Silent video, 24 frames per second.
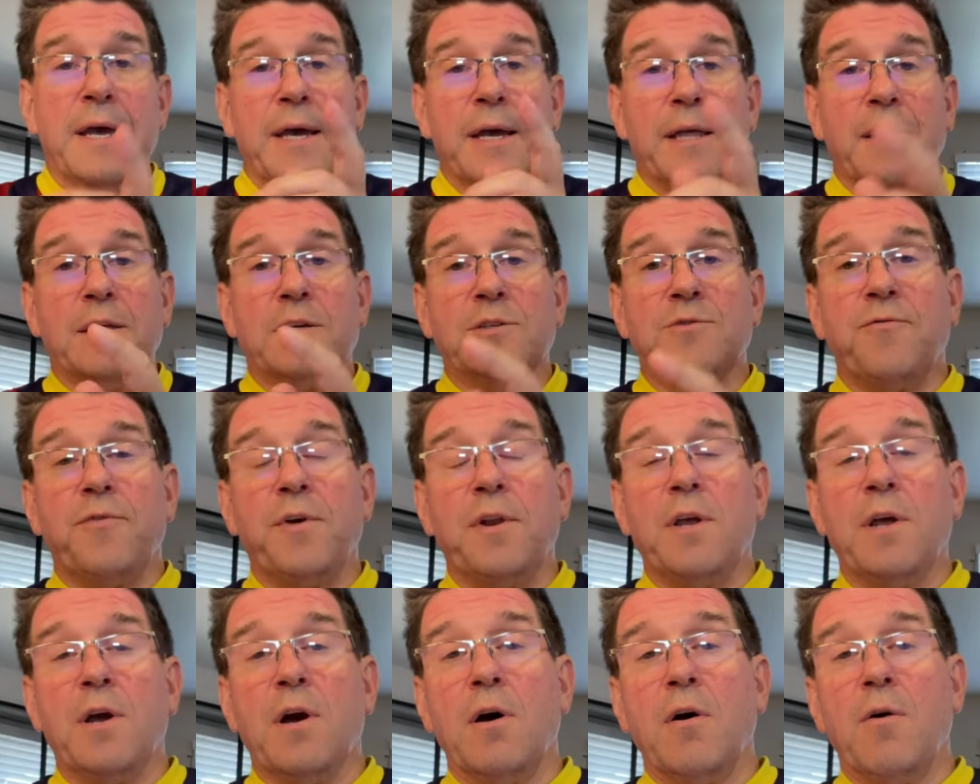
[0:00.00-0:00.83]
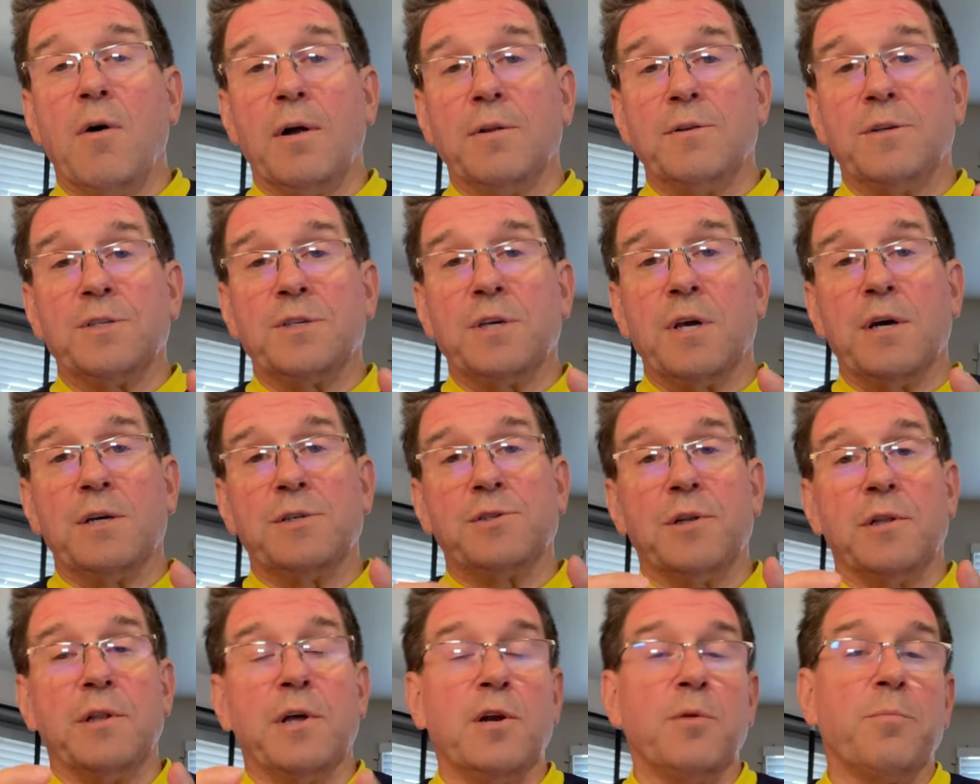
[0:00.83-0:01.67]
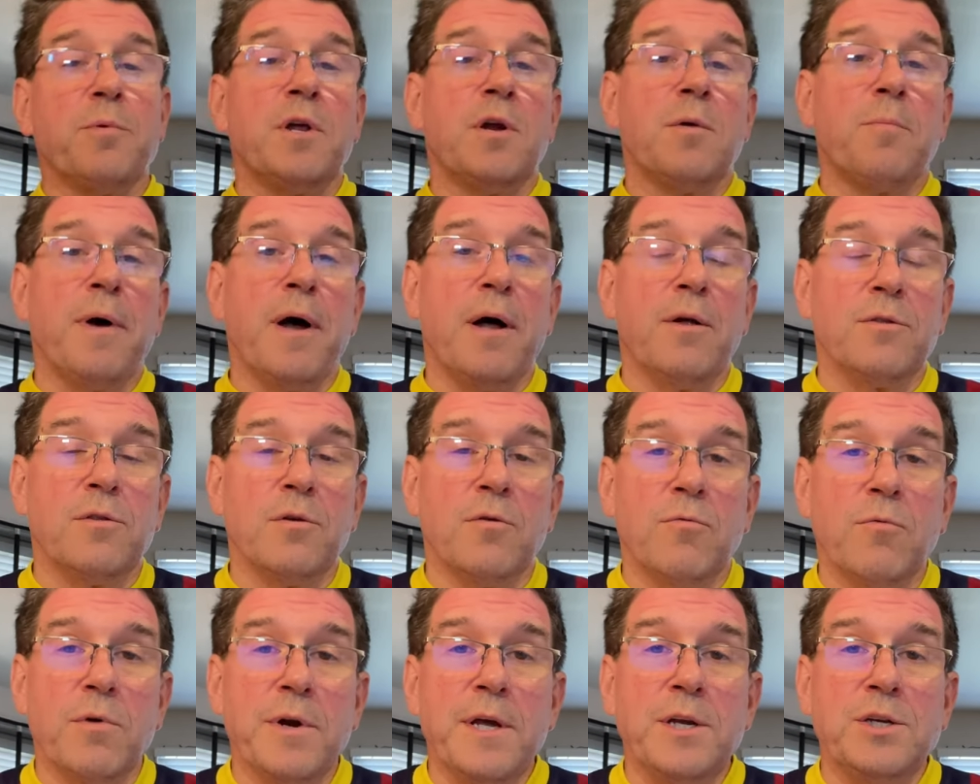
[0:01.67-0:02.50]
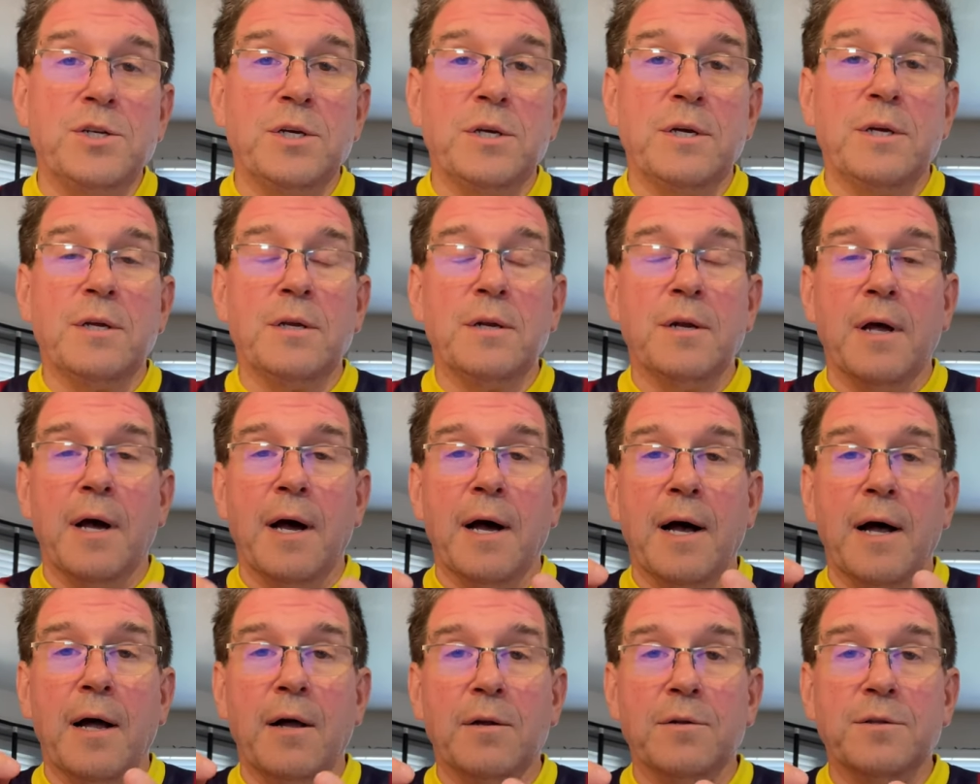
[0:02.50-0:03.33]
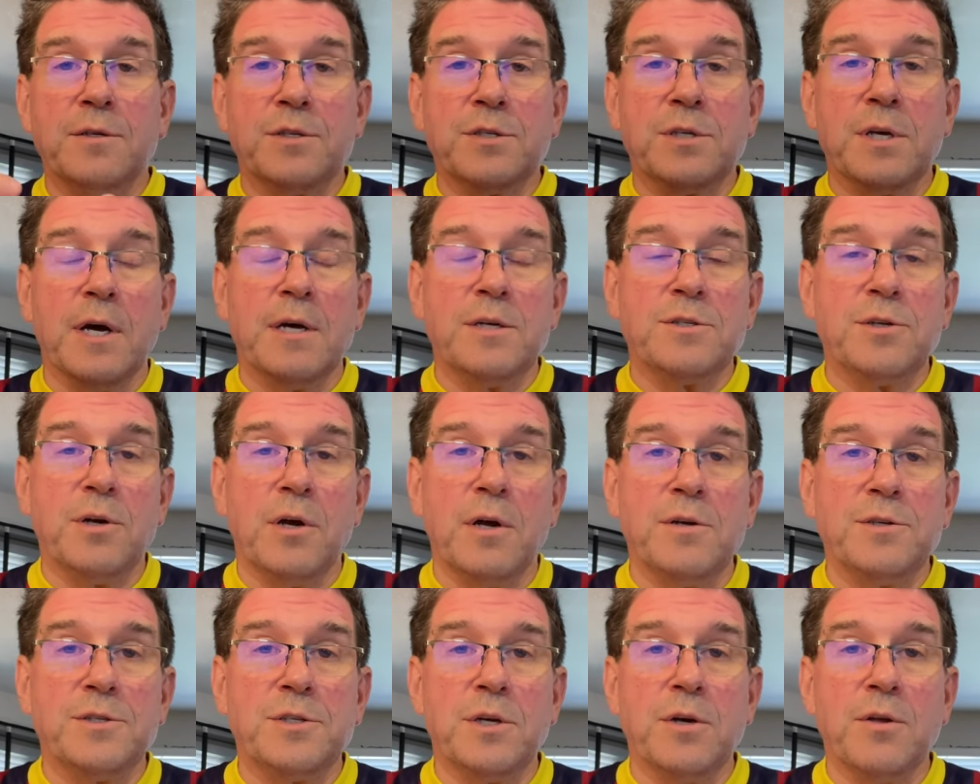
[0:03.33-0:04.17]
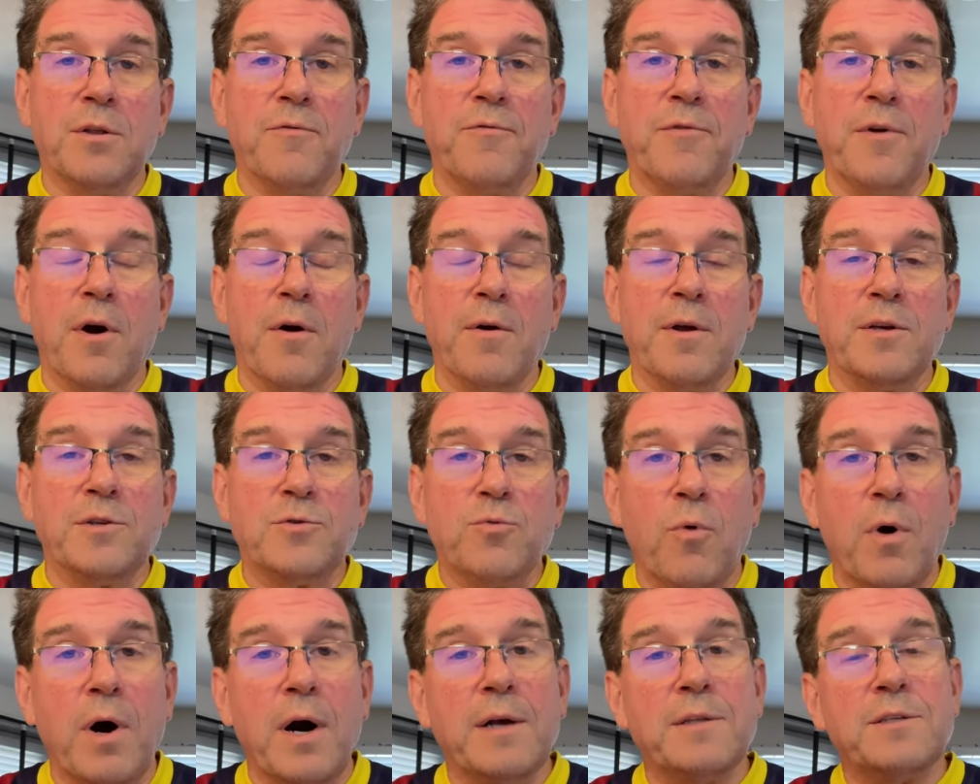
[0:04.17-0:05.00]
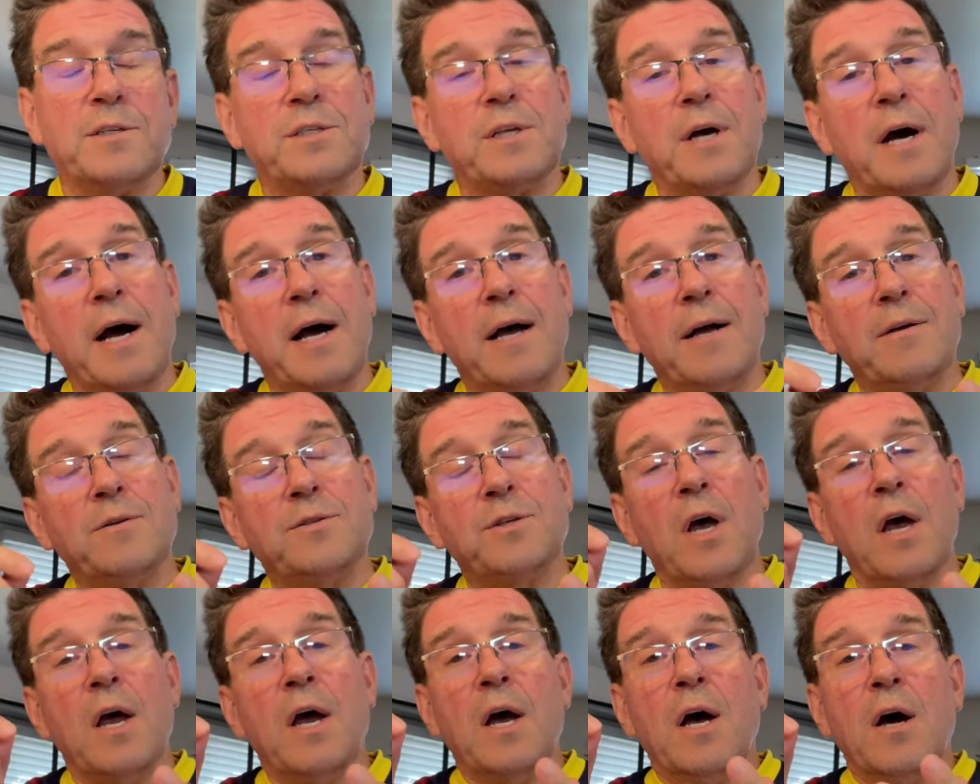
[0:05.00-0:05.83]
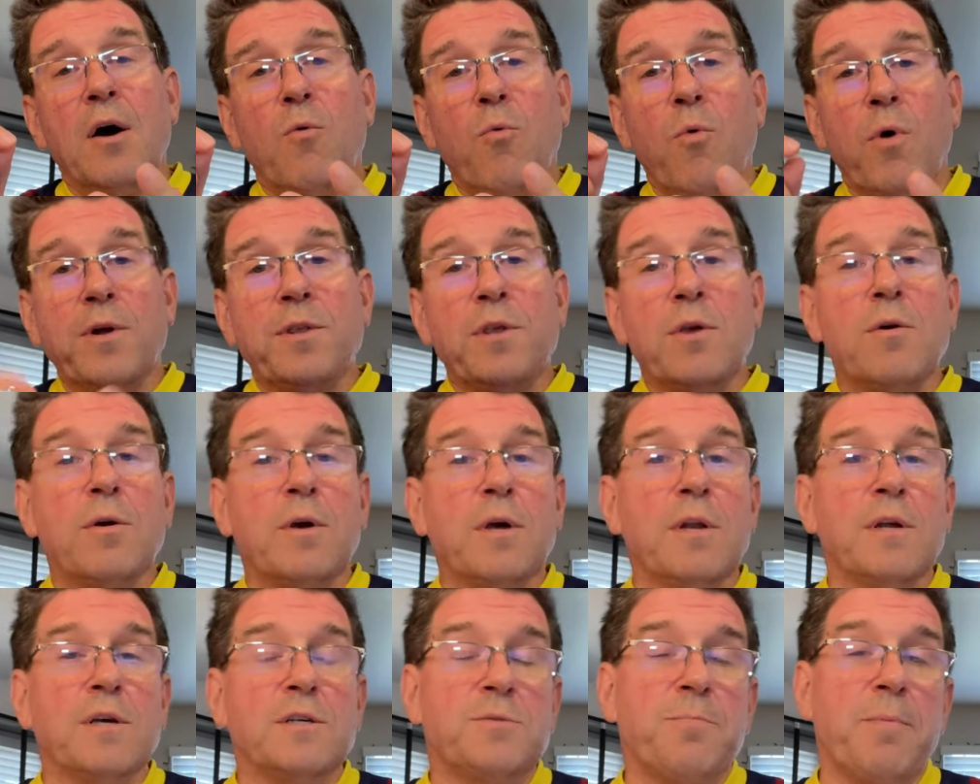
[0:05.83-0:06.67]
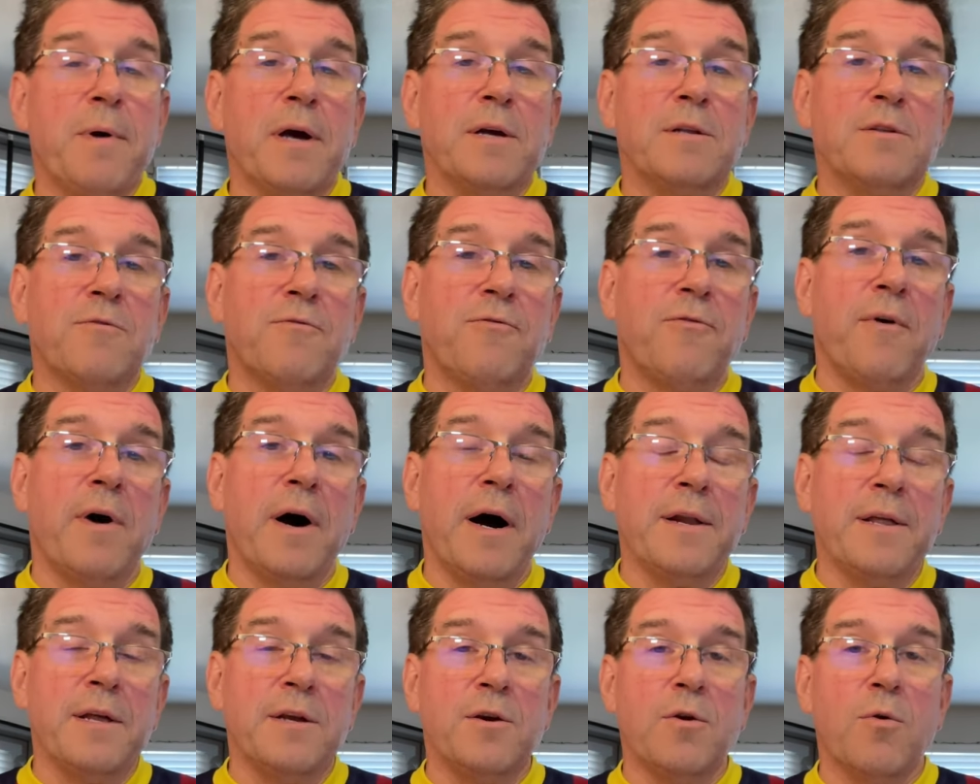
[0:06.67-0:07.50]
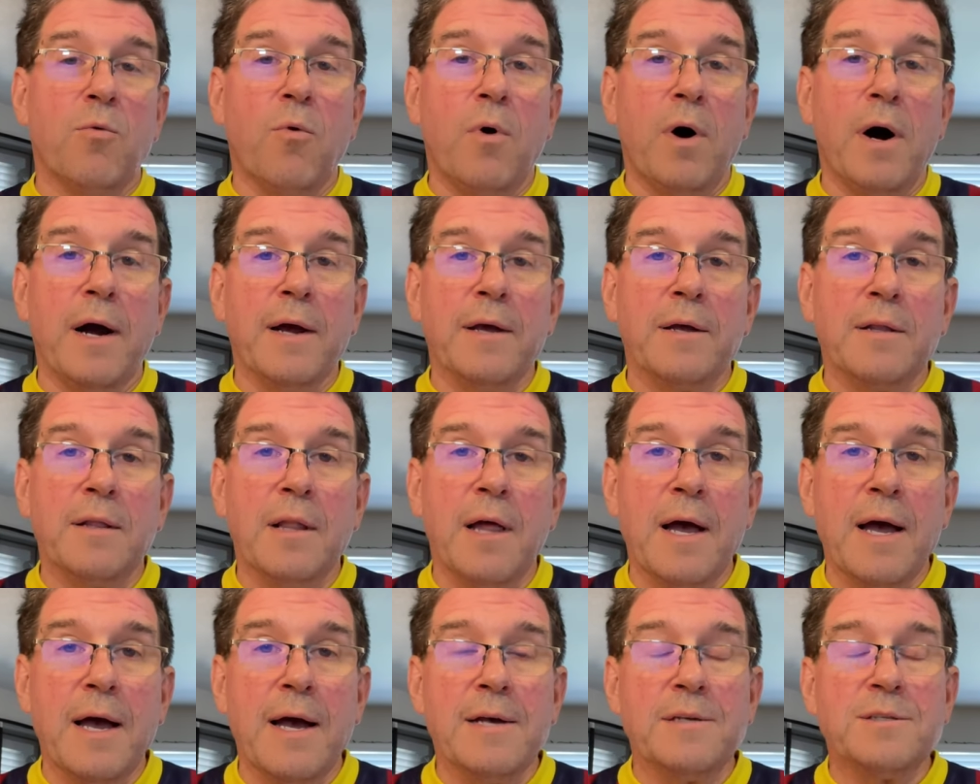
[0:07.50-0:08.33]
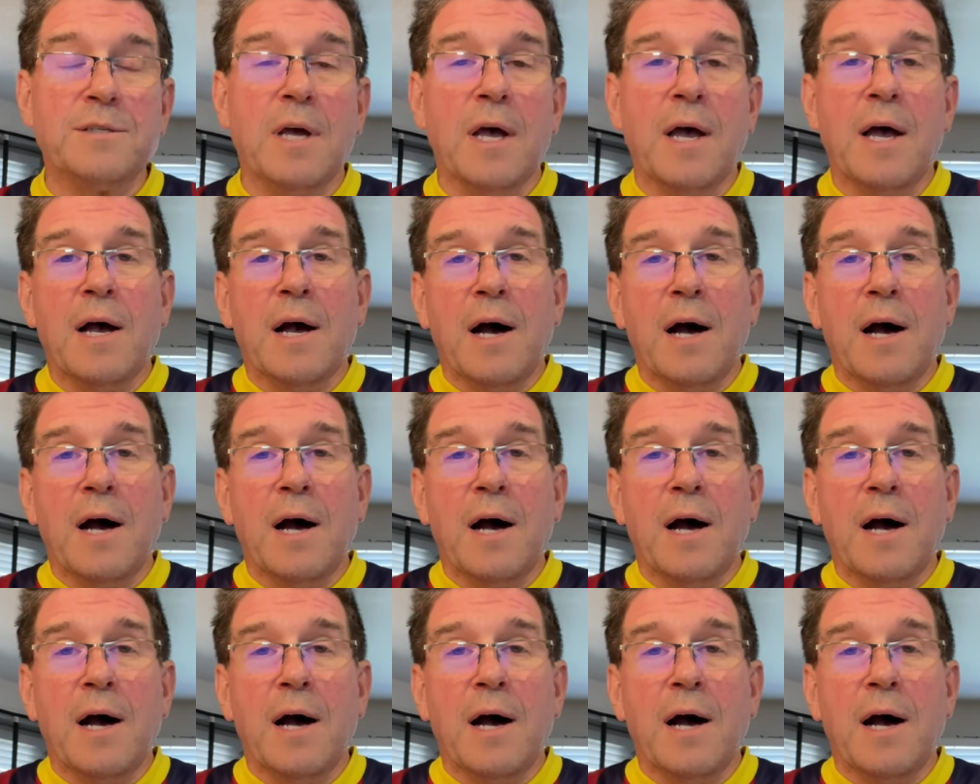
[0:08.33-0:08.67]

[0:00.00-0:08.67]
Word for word: In this video, I'll discuss a little bit about the region. I'll discuss also the various wine styles, what you can expect to find in your wine glass.